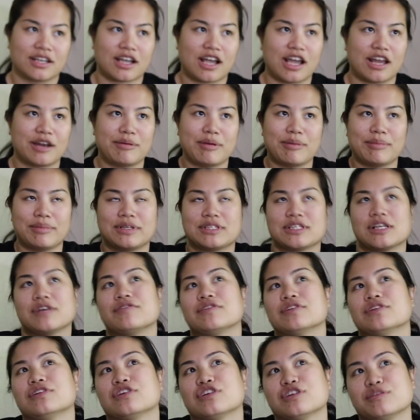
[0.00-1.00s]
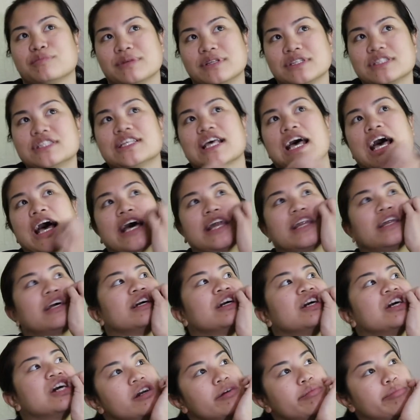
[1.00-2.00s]
kind of made myself a little bit sad
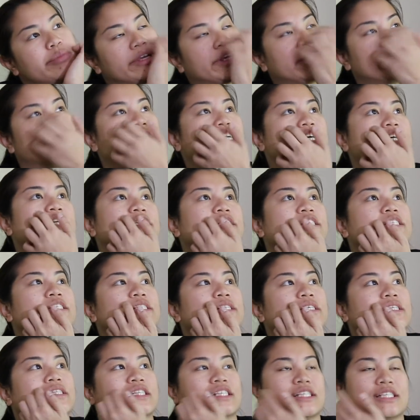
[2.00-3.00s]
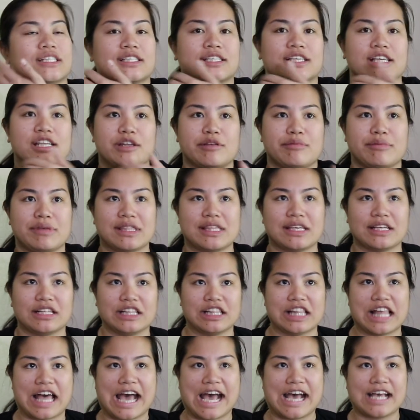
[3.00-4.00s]
because this is going to be the
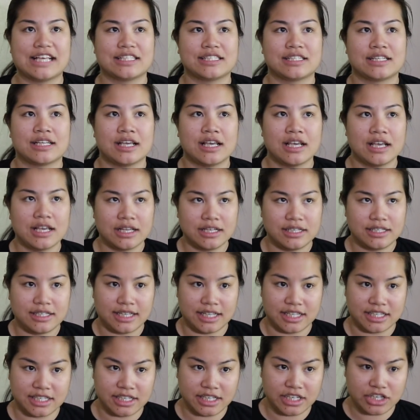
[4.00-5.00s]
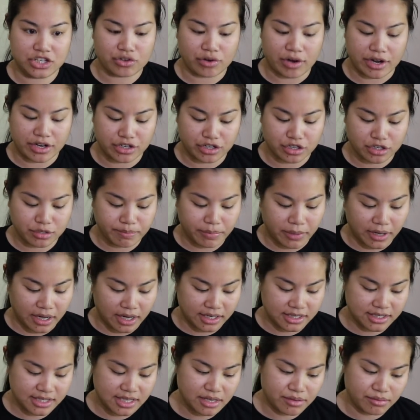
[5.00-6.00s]
last Disney Treasures
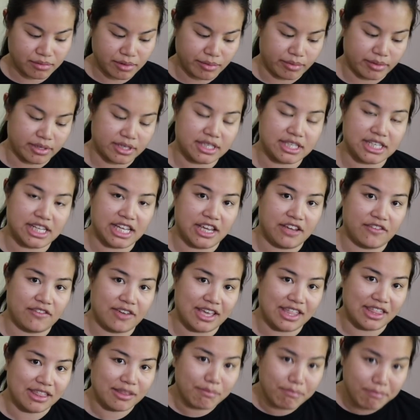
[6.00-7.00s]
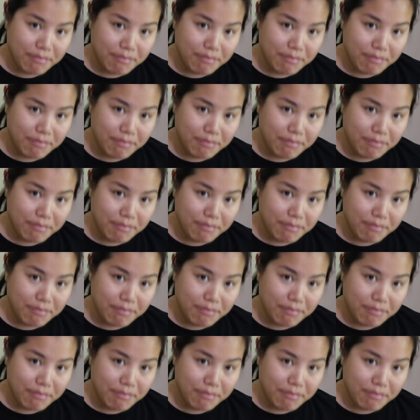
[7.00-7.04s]
box that we receive in the